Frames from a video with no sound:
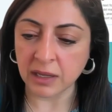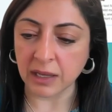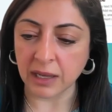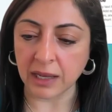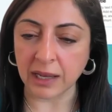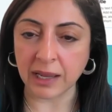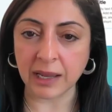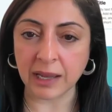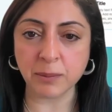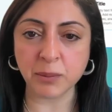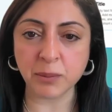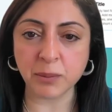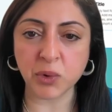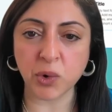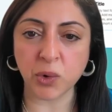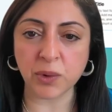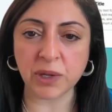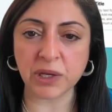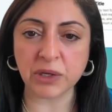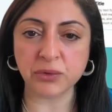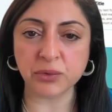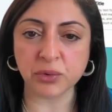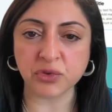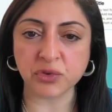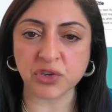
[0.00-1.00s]
I'm
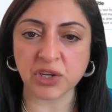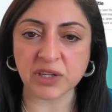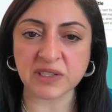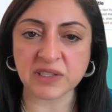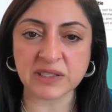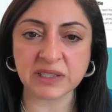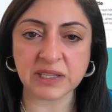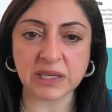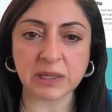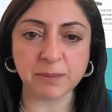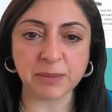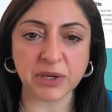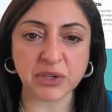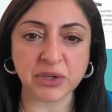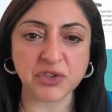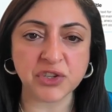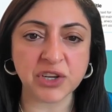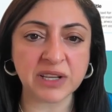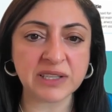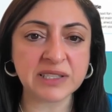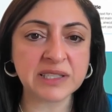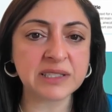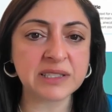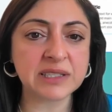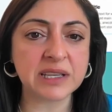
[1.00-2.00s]
going to just keep
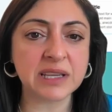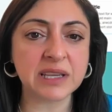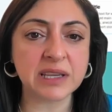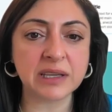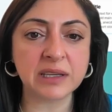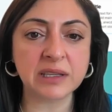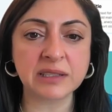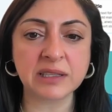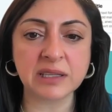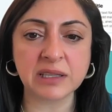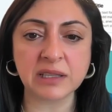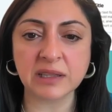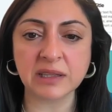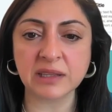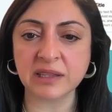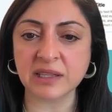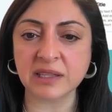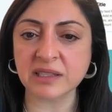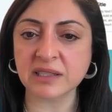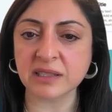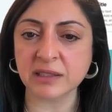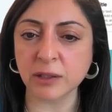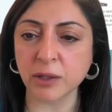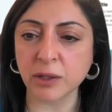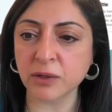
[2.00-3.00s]
adjusting till
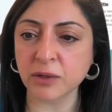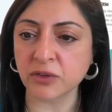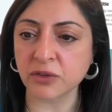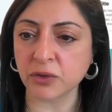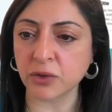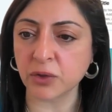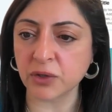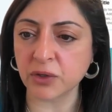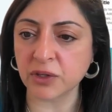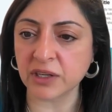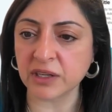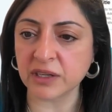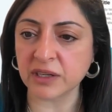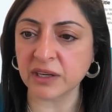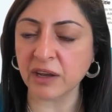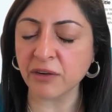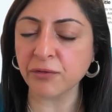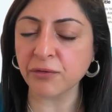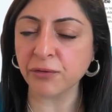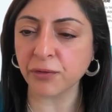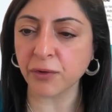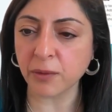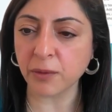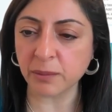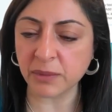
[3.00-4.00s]
this looks good enough
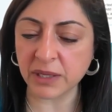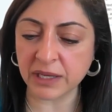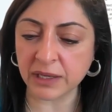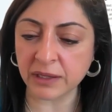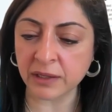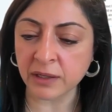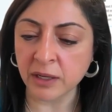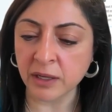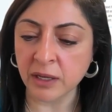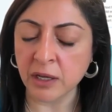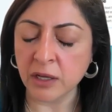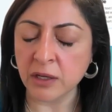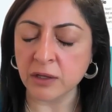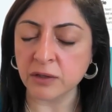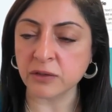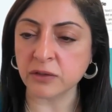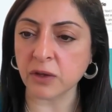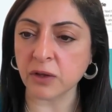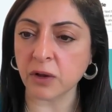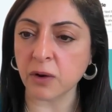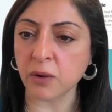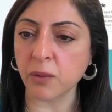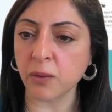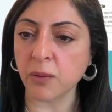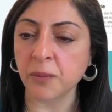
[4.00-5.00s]
for me.
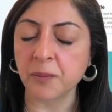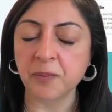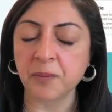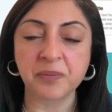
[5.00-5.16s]
So